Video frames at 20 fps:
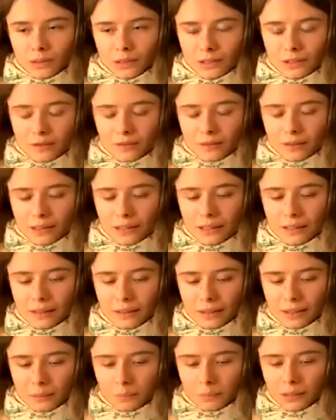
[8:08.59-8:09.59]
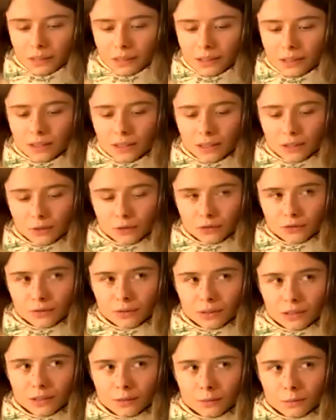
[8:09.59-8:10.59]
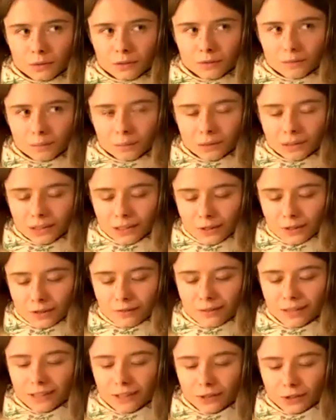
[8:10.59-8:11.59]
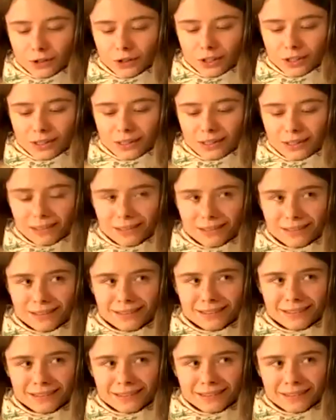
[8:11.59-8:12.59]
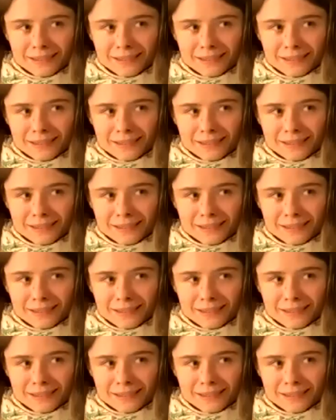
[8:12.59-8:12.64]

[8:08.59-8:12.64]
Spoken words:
Then you won't have to go shopping for a while and you can give it to somebody else.